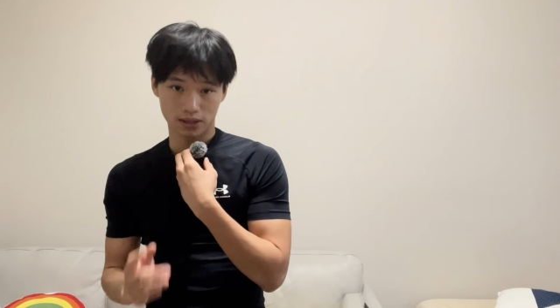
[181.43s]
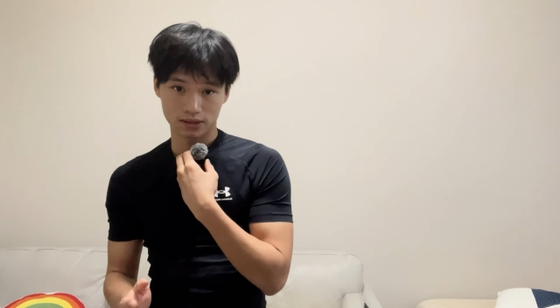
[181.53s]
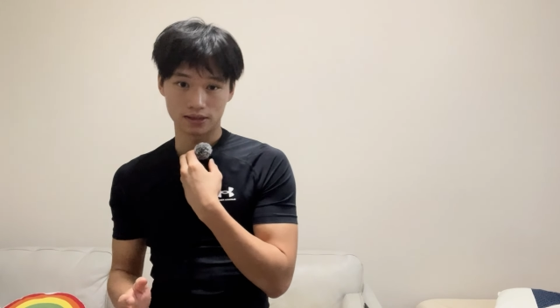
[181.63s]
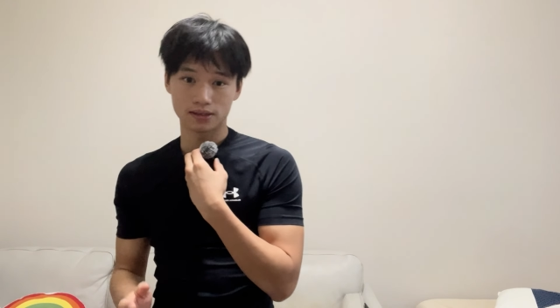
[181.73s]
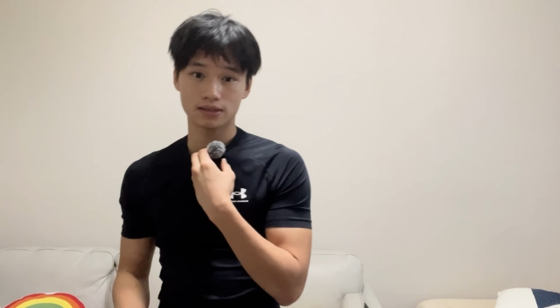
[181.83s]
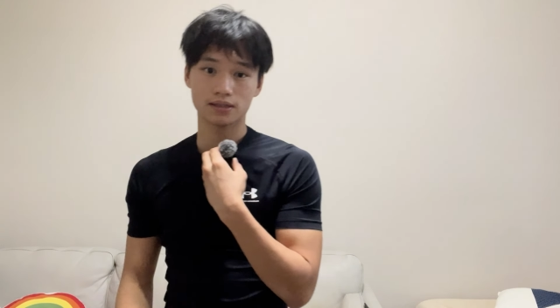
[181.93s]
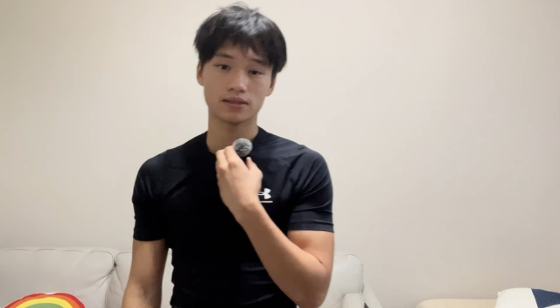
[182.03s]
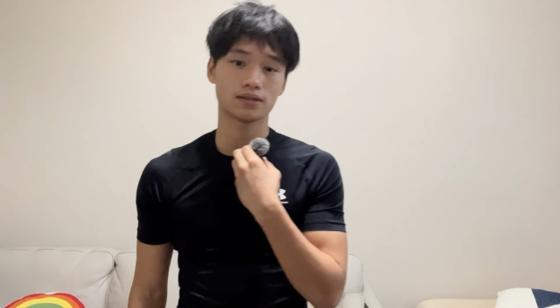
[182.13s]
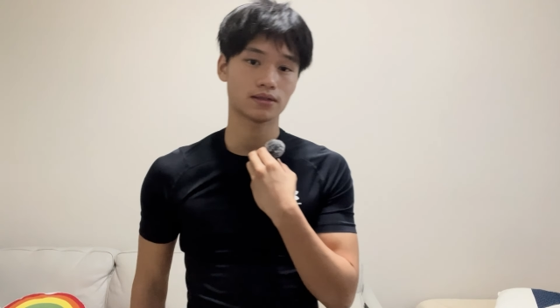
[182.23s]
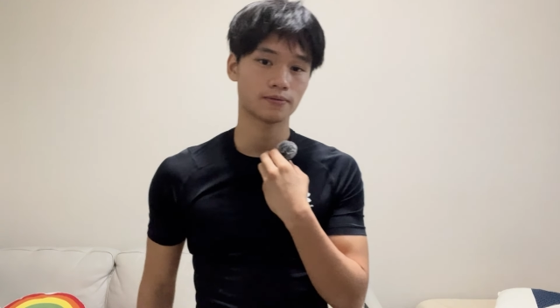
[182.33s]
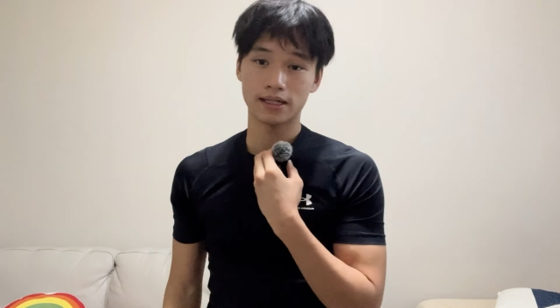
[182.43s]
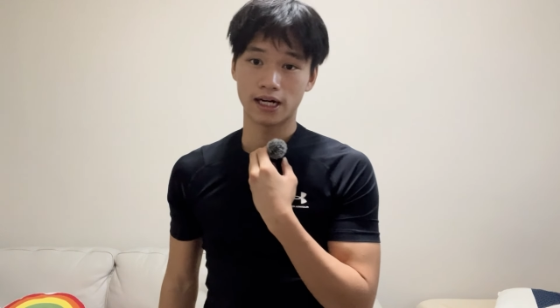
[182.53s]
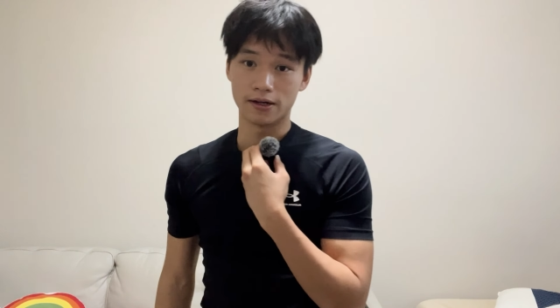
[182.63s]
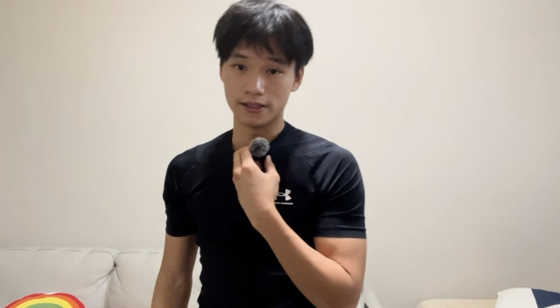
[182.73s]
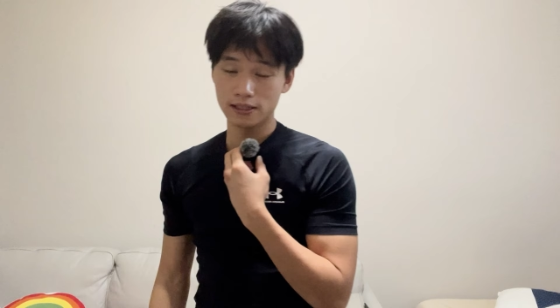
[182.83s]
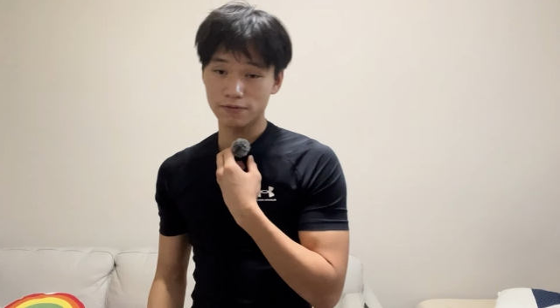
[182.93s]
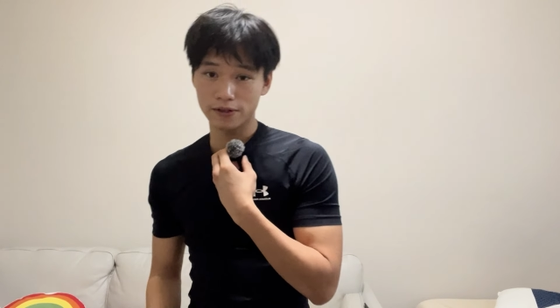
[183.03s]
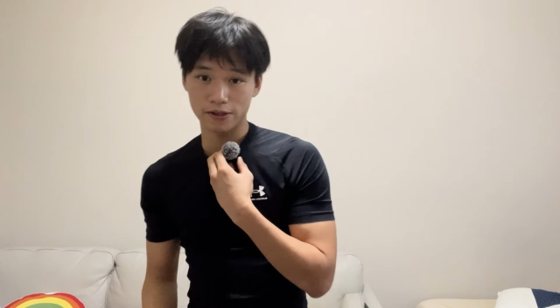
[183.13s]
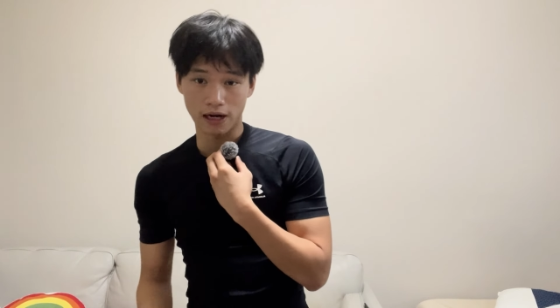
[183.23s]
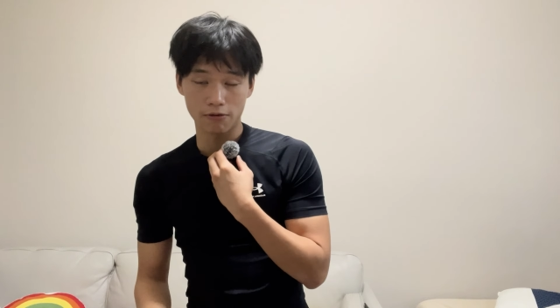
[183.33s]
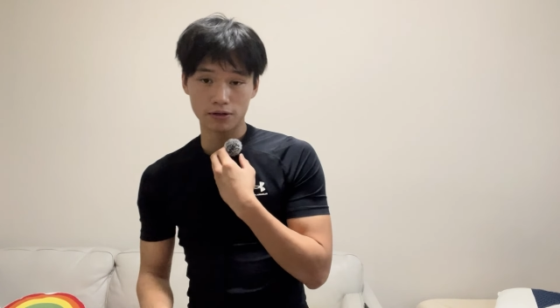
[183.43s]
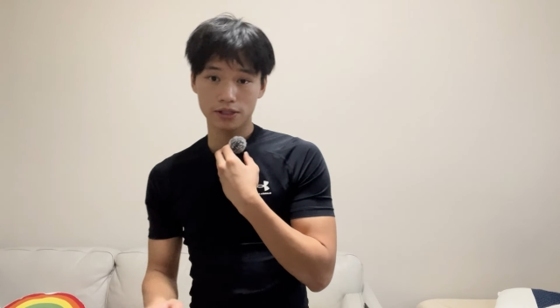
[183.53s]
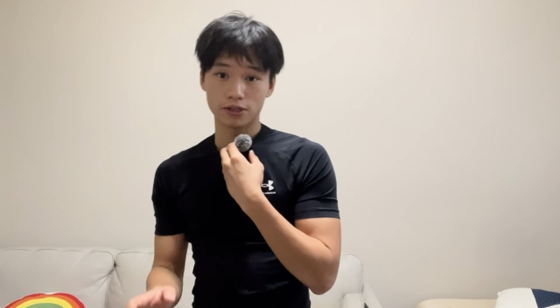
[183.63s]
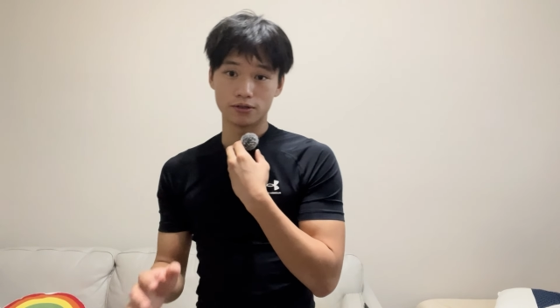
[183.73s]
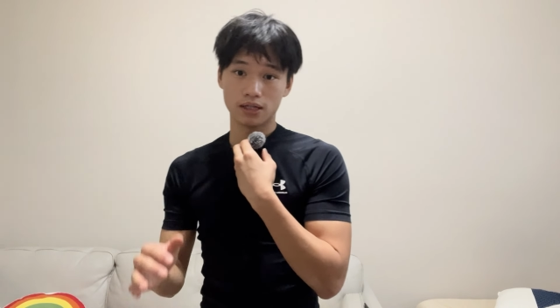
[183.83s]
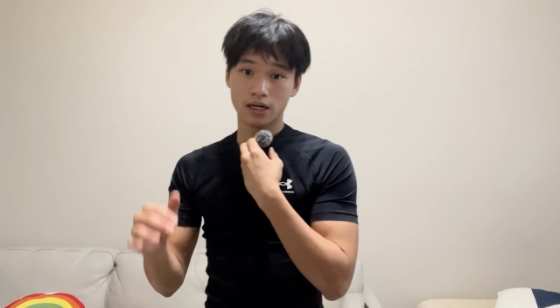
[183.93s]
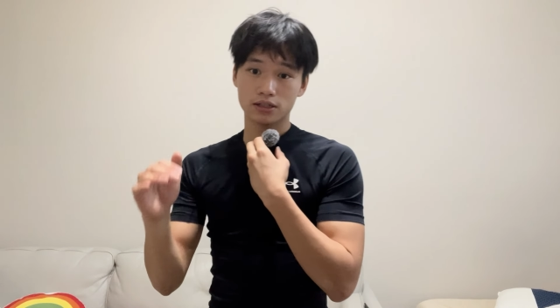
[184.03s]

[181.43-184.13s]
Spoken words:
punches. Now, in this video, I won't go